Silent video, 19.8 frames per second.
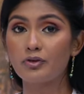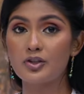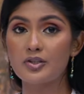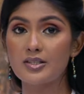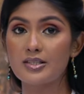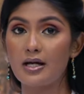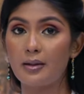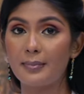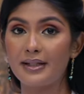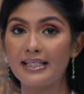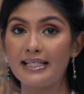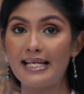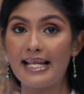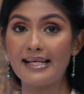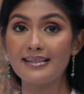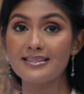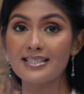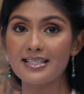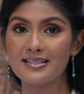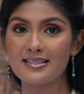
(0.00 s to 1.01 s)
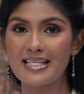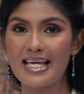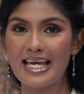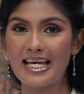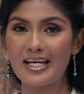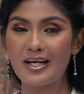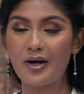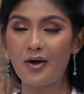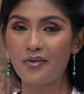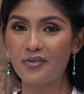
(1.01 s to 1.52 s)
for some athletics
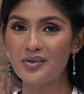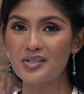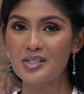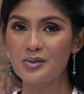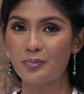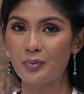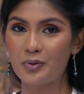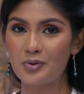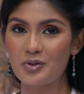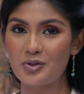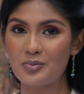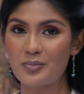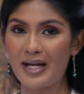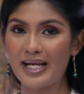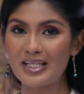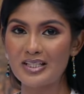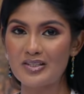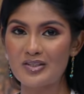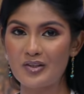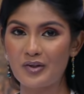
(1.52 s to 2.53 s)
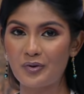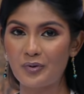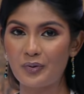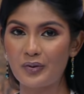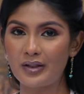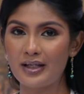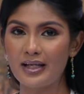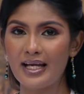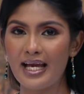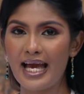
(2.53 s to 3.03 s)
here on the SportsMax
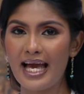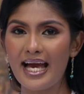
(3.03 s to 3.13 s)
Zone.